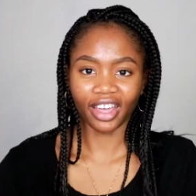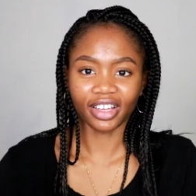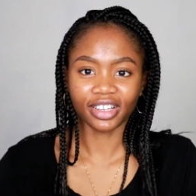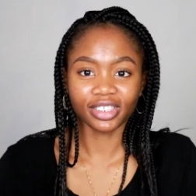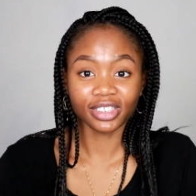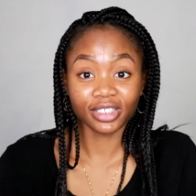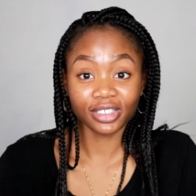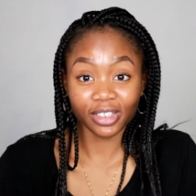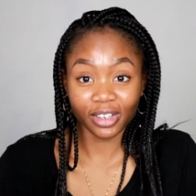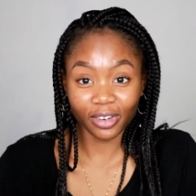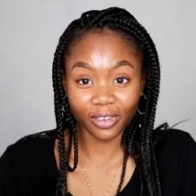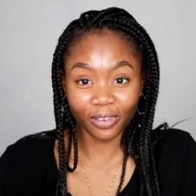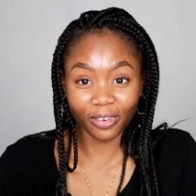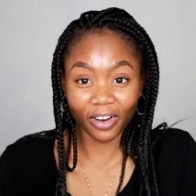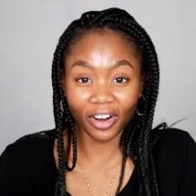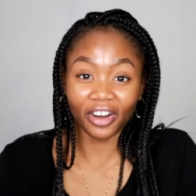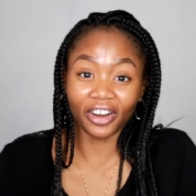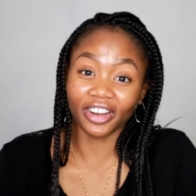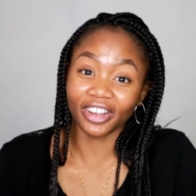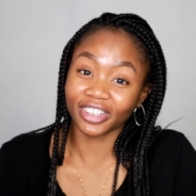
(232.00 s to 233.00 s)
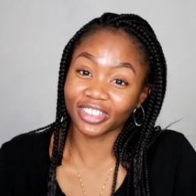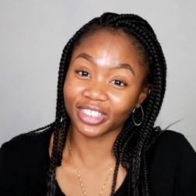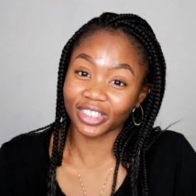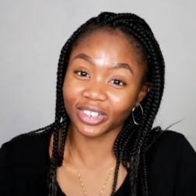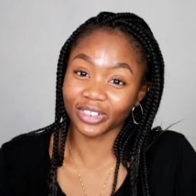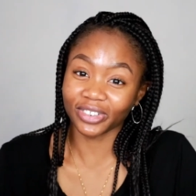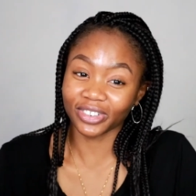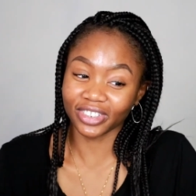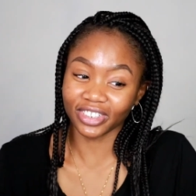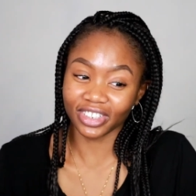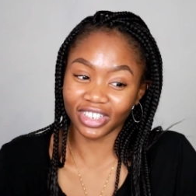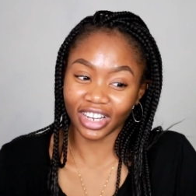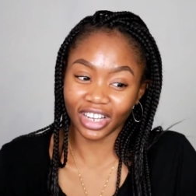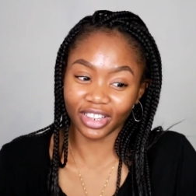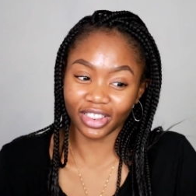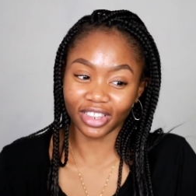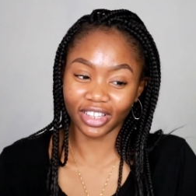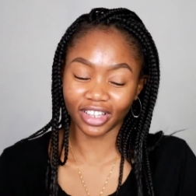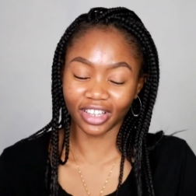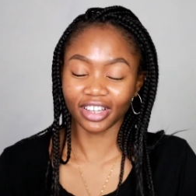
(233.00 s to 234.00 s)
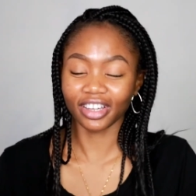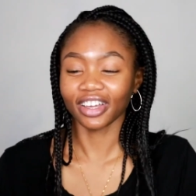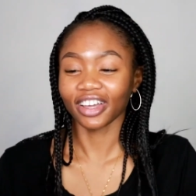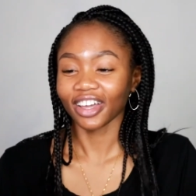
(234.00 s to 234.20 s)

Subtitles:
so far so good, I think.